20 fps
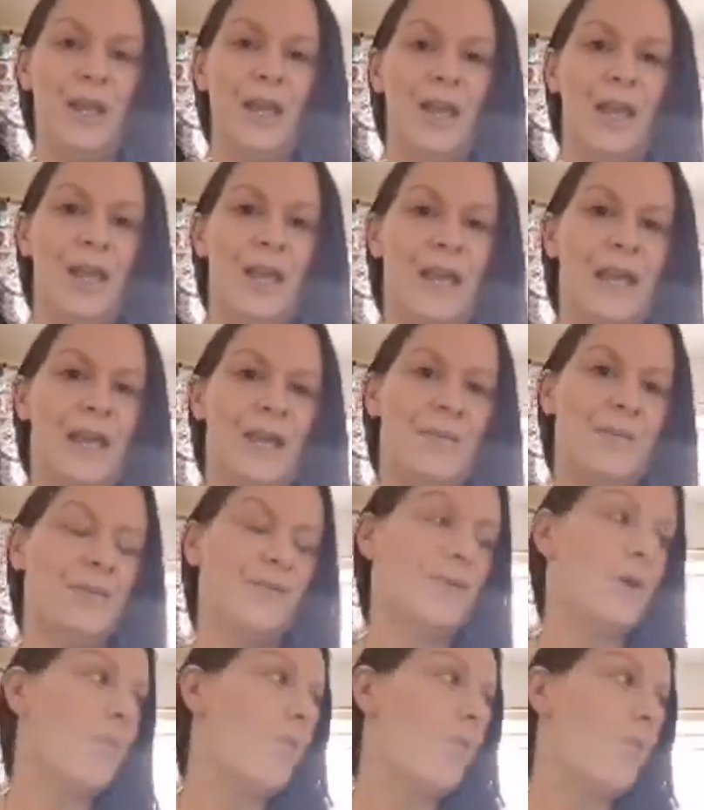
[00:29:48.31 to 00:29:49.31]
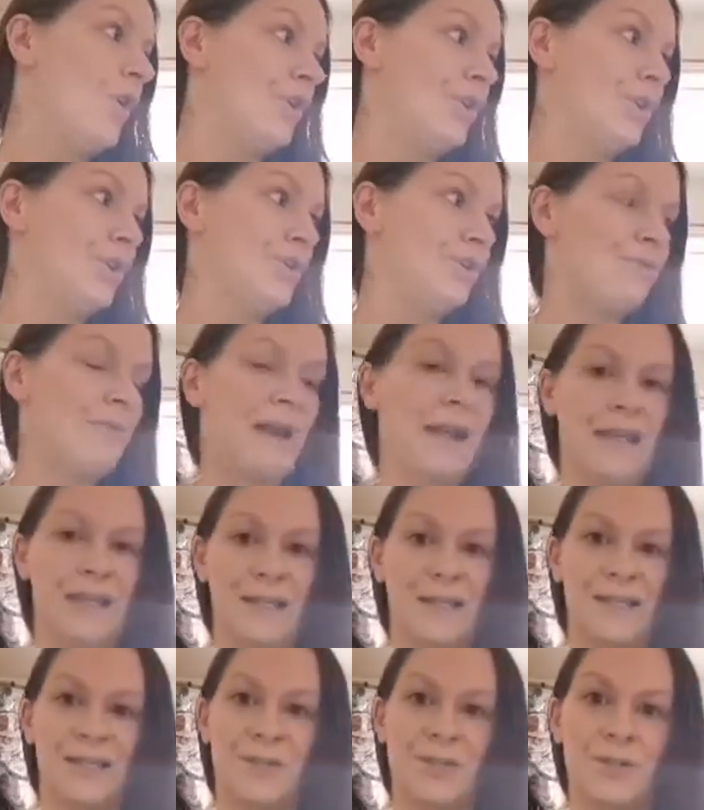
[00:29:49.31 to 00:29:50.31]
I've got one who's
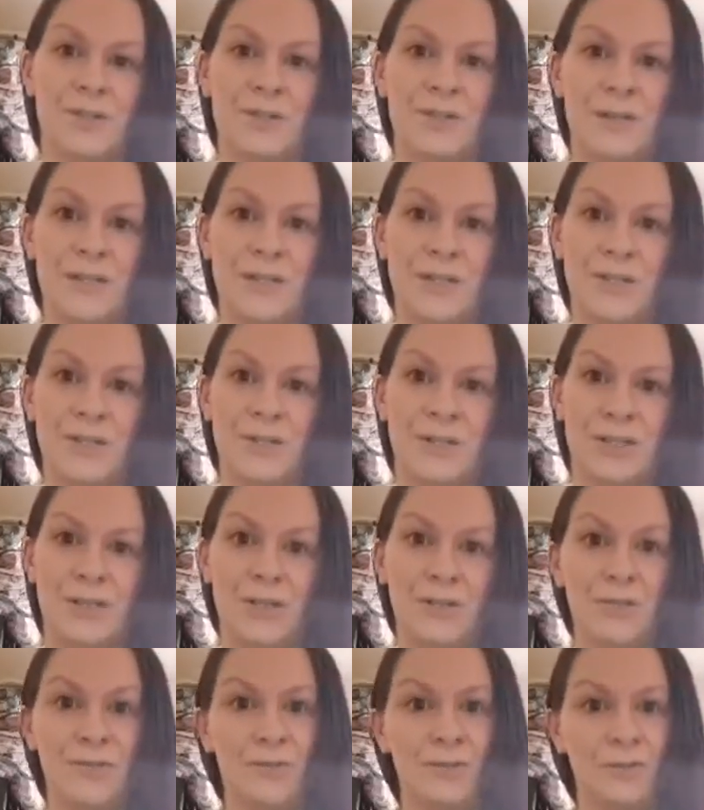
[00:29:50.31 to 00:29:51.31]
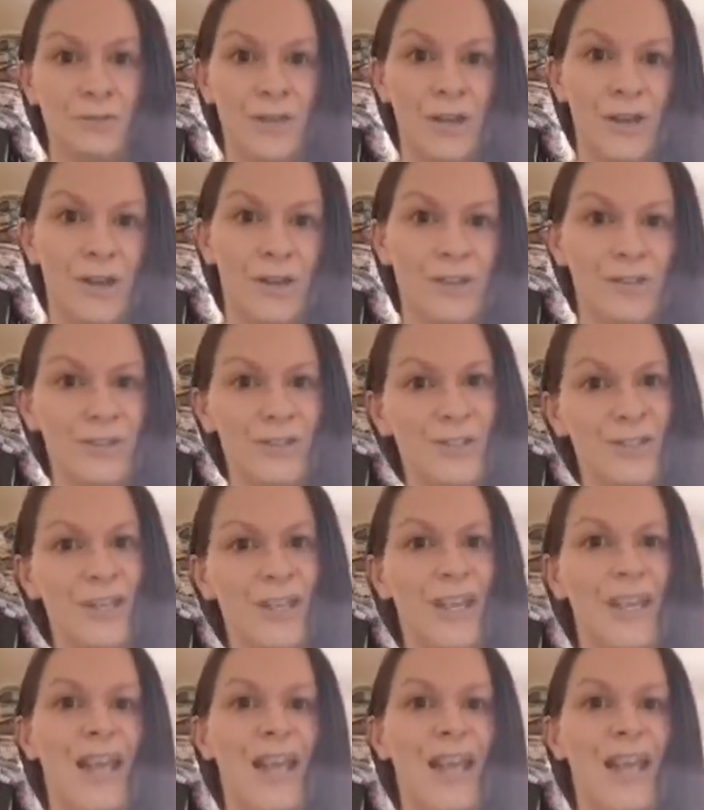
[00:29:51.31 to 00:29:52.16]
writing stories using Google Docs,